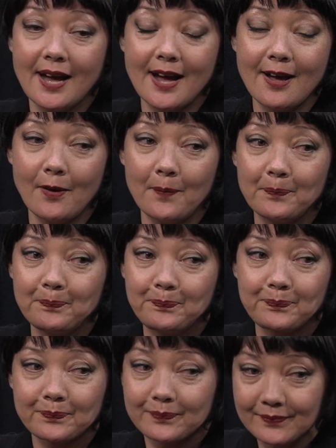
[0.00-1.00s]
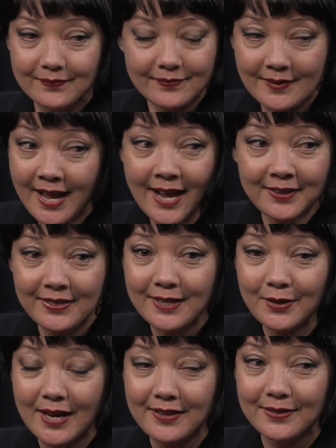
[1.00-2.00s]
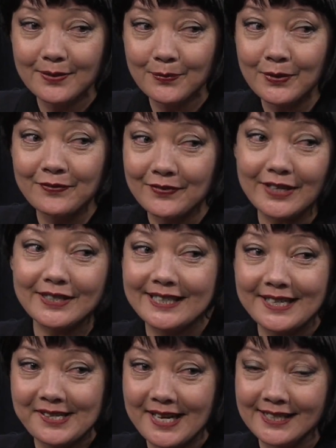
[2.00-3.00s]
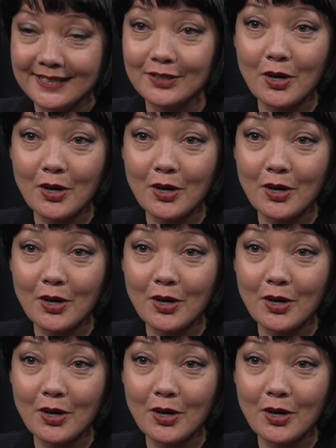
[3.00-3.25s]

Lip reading: I think we're very excited.